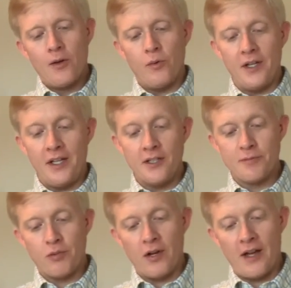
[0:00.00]
When he has
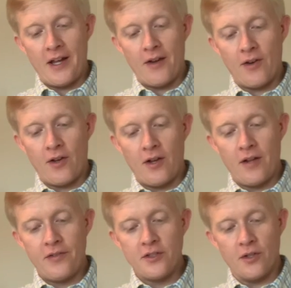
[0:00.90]
brought out
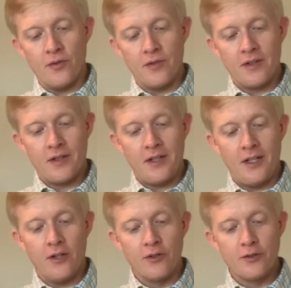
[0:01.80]
all of his own, he
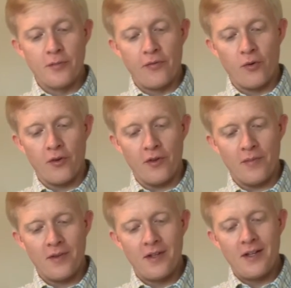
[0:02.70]
goes before
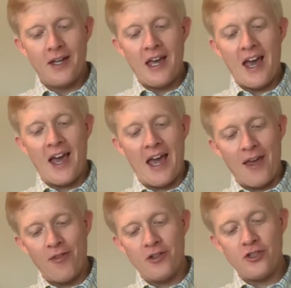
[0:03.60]
them,
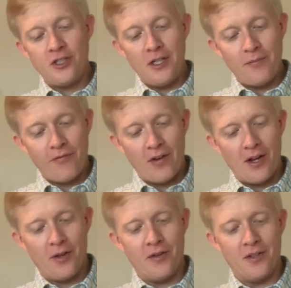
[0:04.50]
and the sheep
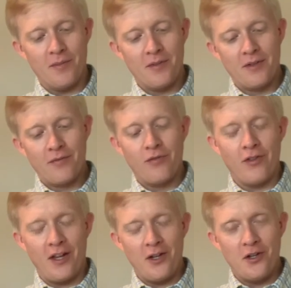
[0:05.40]
follow him, for
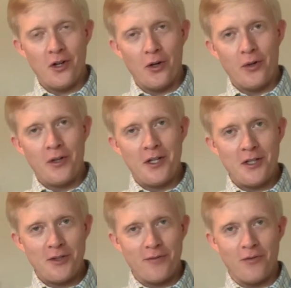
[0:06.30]
they know
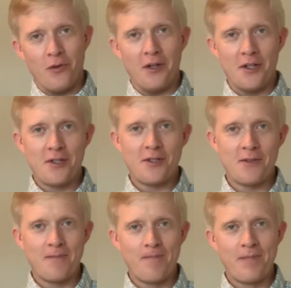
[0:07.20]
his voice.